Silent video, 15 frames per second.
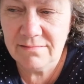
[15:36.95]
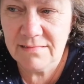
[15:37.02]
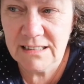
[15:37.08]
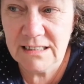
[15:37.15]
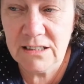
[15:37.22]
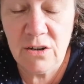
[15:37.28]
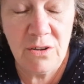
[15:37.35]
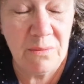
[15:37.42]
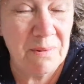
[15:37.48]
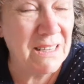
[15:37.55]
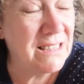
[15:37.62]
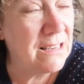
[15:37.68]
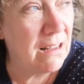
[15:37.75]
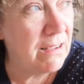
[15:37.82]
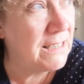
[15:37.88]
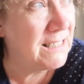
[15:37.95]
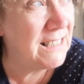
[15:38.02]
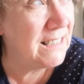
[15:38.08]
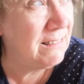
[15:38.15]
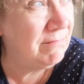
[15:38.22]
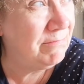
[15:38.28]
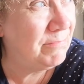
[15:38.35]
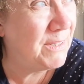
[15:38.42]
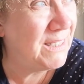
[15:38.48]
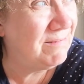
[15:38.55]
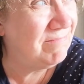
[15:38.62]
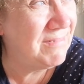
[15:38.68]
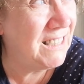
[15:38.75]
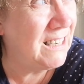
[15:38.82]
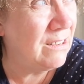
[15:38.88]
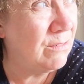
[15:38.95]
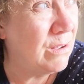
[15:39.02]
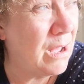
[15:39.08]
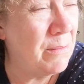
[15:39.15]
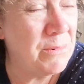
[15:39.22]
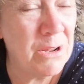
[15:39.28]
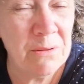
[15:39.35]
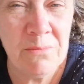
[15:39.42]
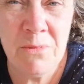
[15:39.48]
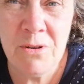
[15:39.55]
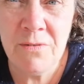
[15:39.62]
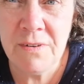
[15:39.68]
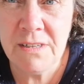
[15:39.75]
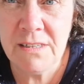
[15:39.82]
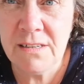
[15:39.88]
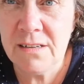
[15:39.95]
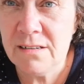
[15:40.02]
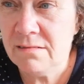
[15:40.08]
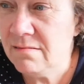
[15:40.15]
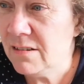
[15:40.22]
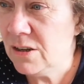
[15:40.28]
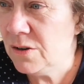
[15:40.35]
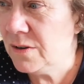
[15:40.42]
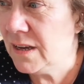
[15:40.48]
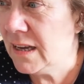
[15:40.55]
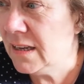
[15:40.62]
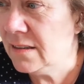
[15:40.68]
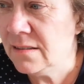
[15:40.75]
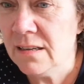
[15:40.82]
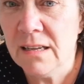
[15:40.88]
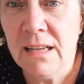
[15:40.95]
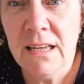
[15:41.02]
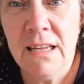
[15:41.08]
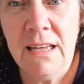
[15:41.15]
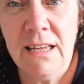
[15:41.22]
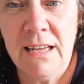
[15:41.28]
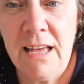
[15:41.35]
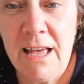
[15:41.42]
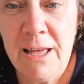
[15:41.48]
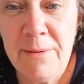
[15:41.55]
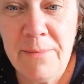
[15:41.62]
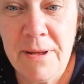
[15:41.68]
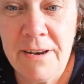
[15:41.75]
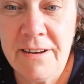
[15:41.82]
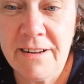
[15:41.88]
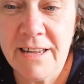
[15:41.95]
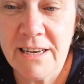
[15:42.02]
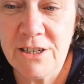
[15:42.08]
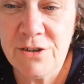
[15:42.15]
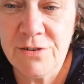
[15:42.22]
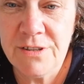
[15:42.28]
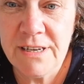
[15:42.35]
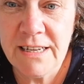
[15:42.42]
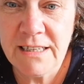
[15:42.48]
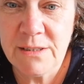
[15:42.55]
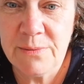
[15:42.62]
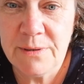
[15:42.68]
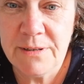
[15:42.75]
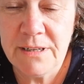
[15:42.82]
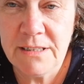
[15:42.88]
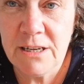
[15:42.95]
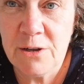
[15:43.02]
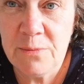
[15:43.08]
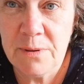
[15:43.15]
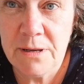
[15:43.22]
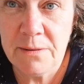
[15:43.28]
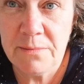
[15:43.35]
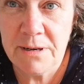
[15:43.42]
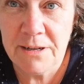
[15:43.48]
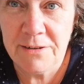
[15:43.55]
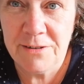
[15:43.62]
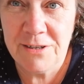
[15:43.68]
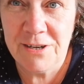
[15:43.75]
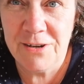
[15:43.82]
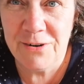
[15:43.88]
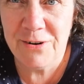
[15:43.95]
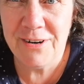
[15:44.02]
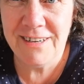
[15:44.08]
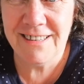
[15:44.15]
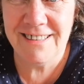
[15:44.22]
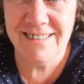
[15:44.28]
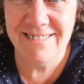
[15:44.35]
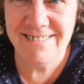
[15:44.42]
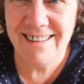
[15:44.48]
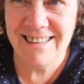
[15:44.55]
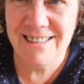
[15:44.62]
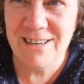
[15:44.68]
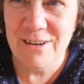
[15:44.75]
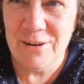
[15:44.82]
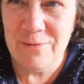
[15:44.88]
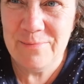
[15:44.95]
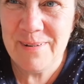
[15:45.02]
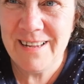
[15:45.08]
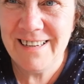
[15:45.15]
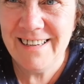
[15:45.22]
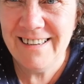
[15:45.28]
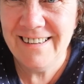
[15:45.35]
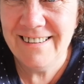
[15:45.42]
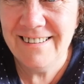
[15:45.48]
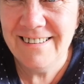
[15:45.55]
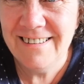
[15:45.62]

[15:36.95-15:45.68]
It's not the best lighting, but you know, I'm no movie star, who cares. And I'll catch you on the next one. Let's hope it uploads. All right, thanks a lot, bye.